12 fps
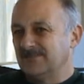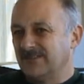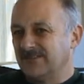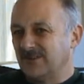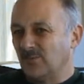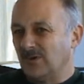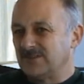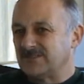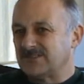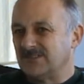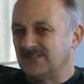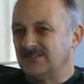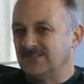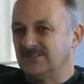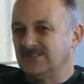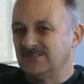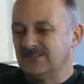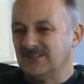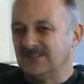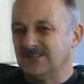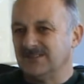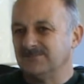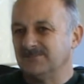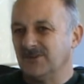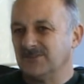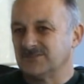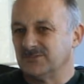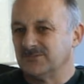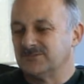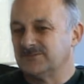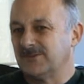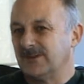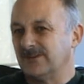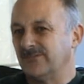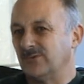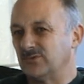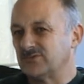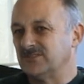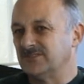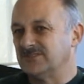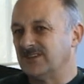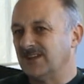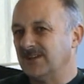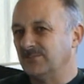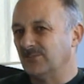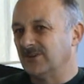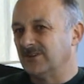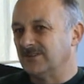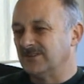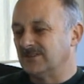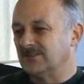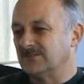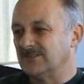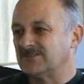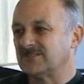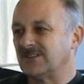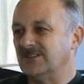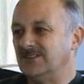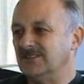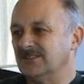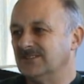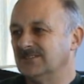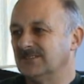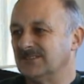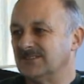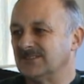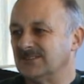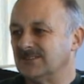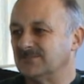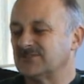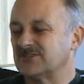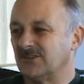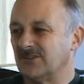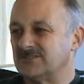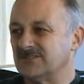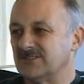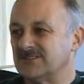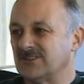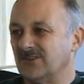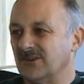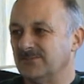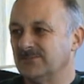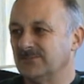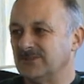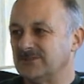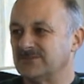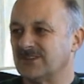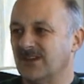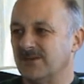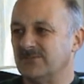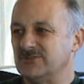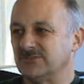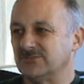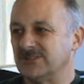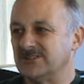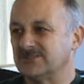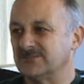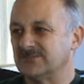I think once I sort of was very fortunate to get in one of the senior sides at the time, which was Cambridge Hornets.